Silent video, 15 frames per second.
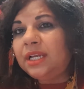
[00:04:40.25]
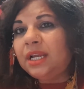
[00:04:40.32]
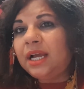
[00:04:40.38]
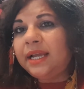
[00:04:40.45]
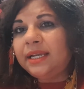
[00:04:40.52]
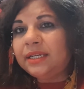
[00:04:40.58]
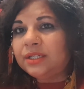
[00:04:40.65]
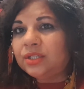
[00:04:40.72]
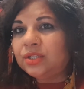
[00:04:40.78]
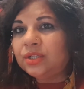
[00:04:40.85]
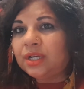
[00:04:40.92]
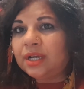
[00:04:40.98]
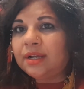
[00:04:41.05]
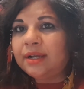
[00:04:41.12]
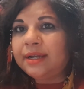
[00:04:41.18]
like to
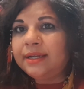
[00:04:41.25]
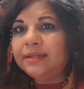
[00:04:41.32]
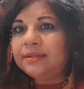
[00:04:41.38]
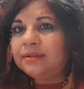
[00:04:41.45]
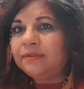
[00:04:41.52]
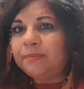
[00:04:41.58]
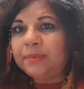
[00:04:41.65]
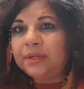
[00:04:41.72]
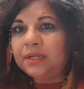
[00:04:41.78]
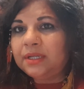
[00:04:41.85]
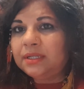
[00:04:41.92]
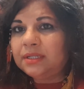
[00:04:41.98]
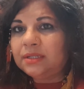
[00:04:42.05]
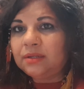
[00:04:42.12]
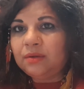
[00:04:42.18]
kind of
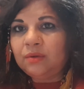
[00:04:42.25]
put